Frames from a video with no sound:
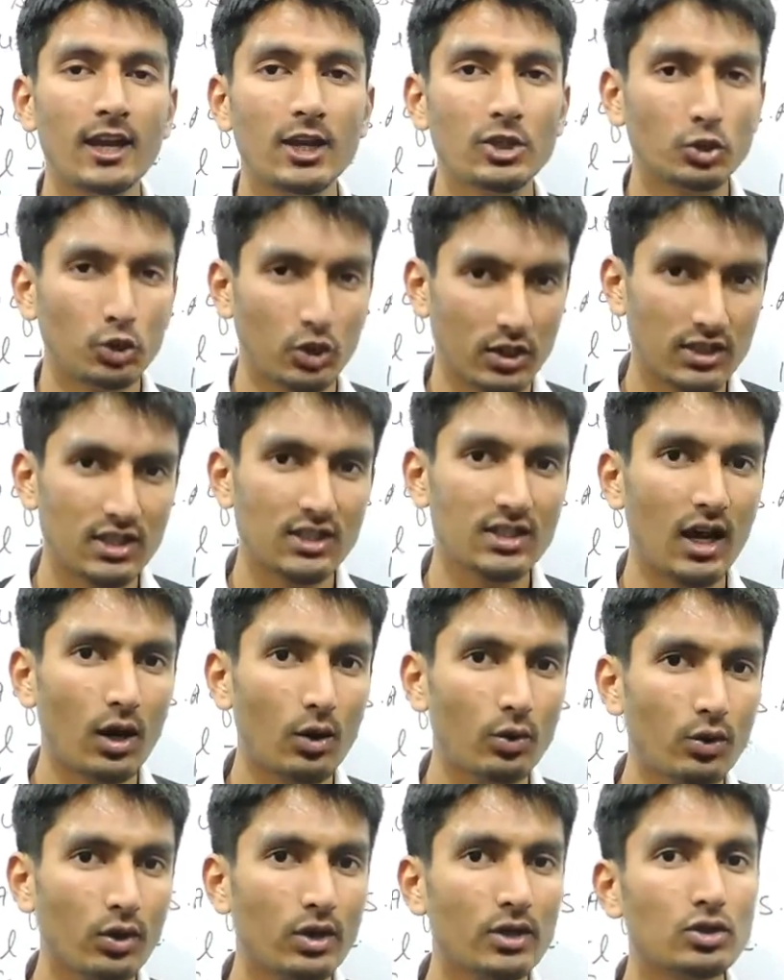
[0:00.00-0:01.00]
So this is
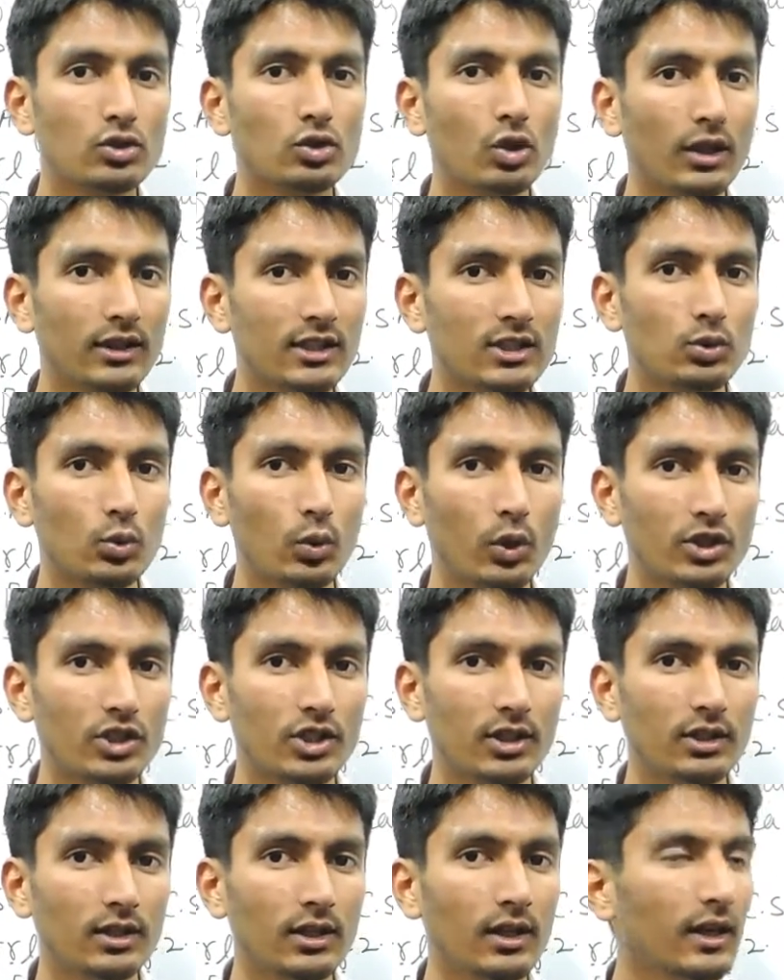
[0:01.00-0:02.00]
how you can solve this
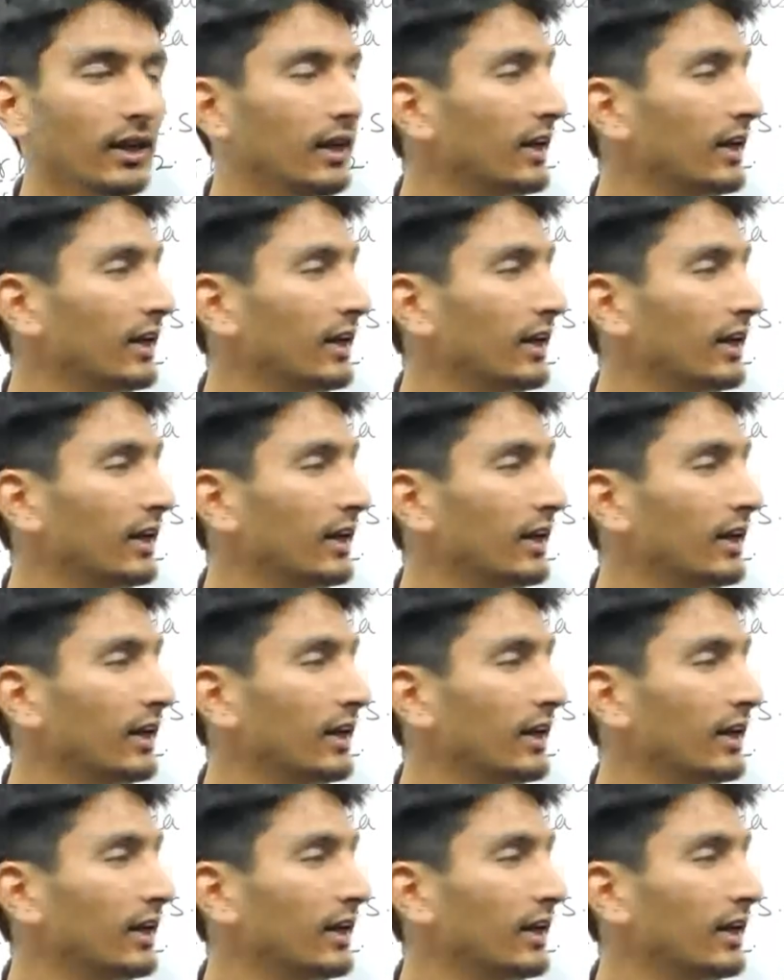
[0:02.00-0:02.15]
question.